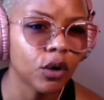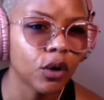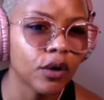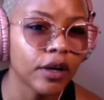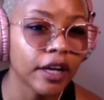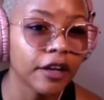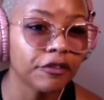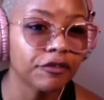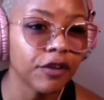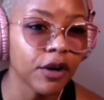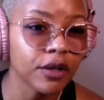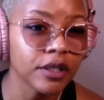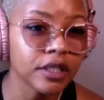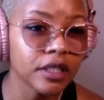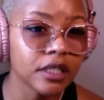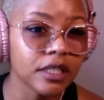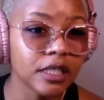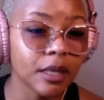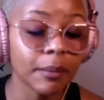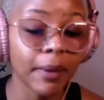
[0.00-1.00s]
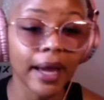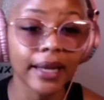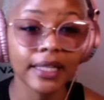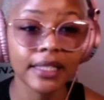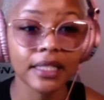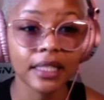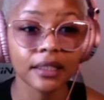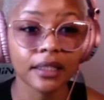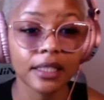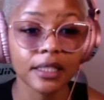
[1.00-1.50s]
Okay. First, somebody
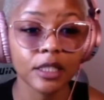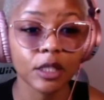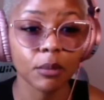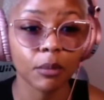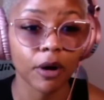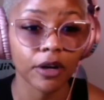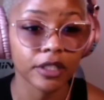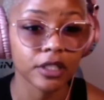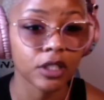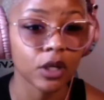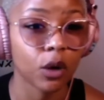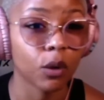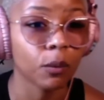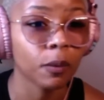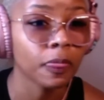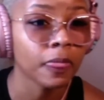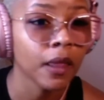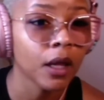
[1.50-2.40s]
sent this to Marceau.